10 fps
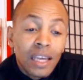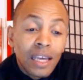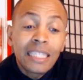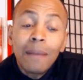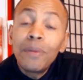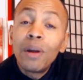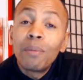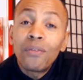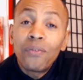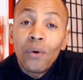step
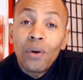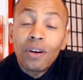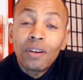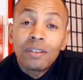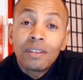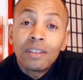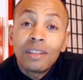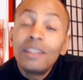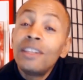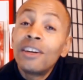number 4,
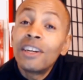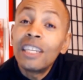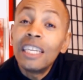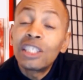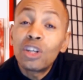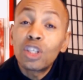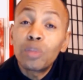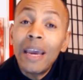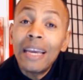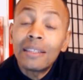you're going to list your
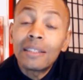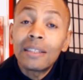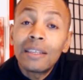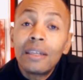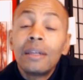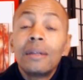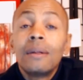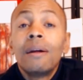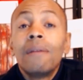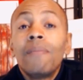space.
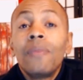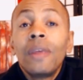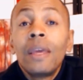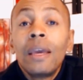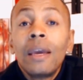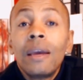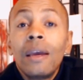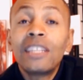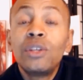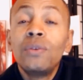Now
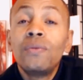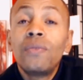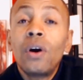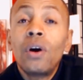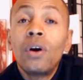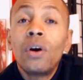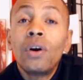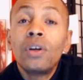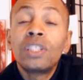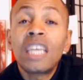that you've
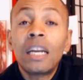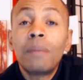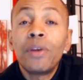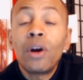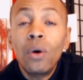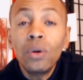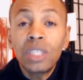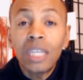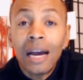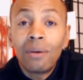set up your
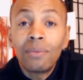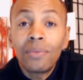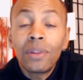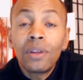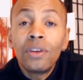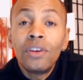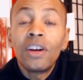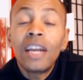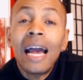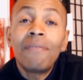host account, you're
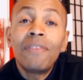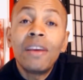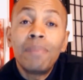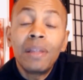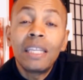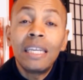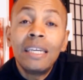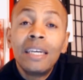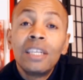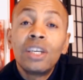going to have the
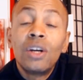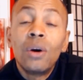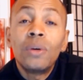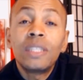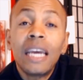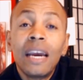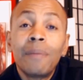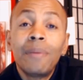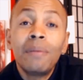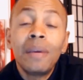ability to go into
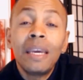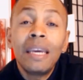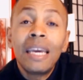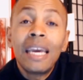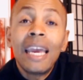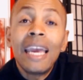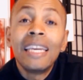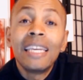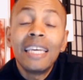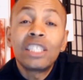Airbnb
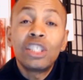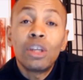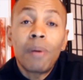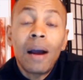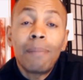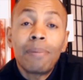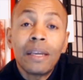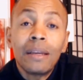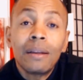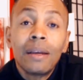and list your
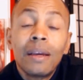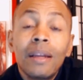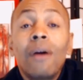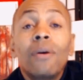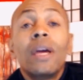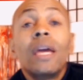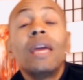property. Now,